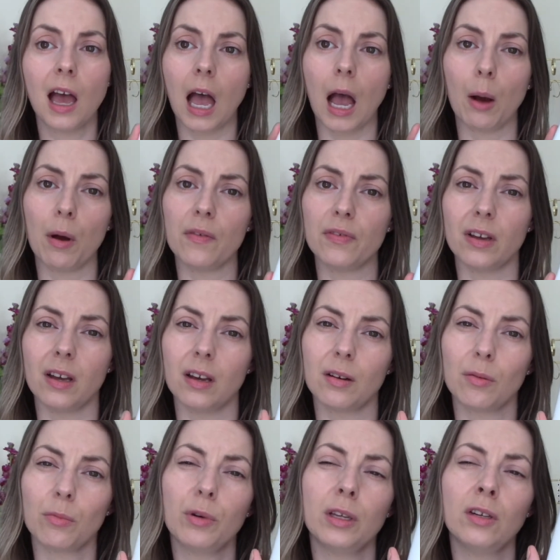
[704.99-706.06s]

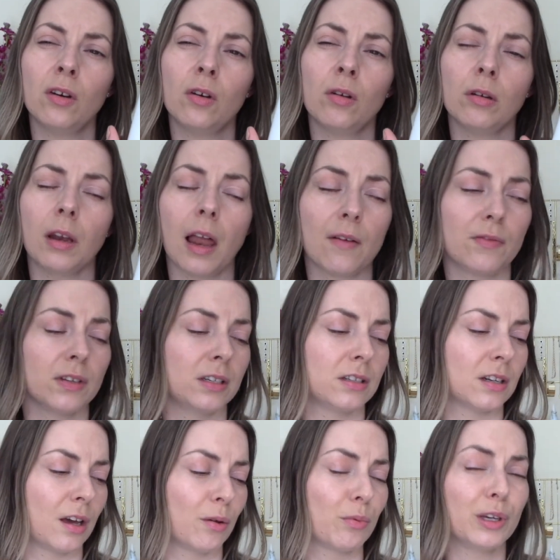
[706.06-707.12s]
However, we know
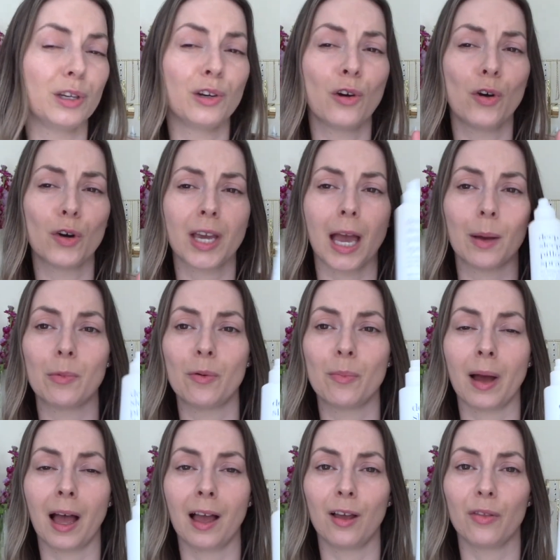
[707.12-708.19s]
lavender, we know
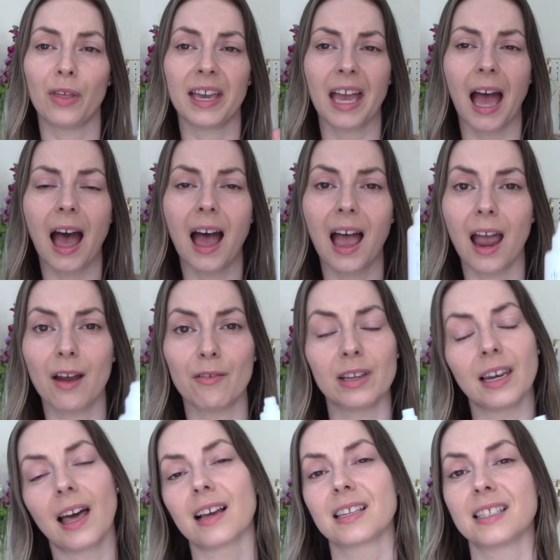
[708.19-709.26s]
chamomile, they are
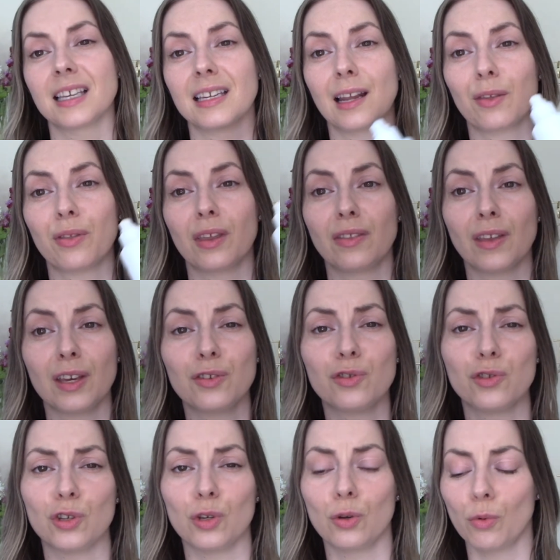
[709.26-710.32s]
relaxing. I think they
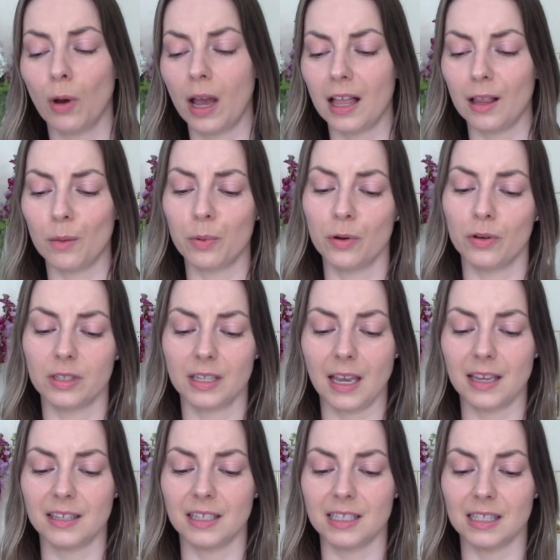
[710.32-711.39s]
do help us
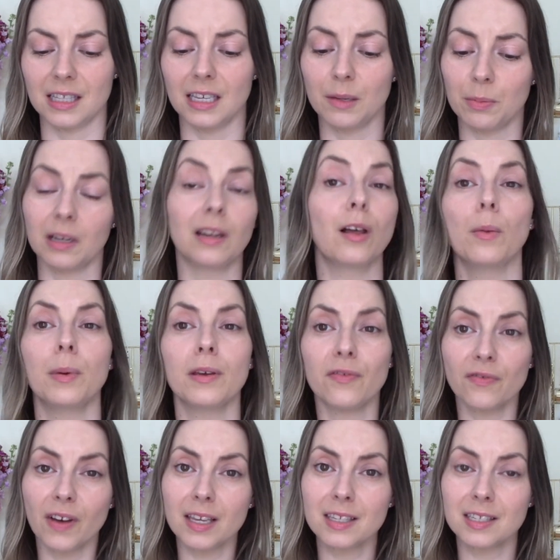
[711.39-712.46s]
get to sleep a little bit
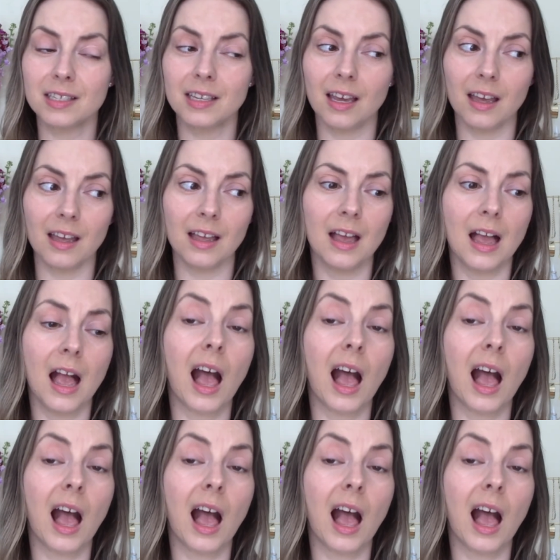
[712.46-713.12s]
faster.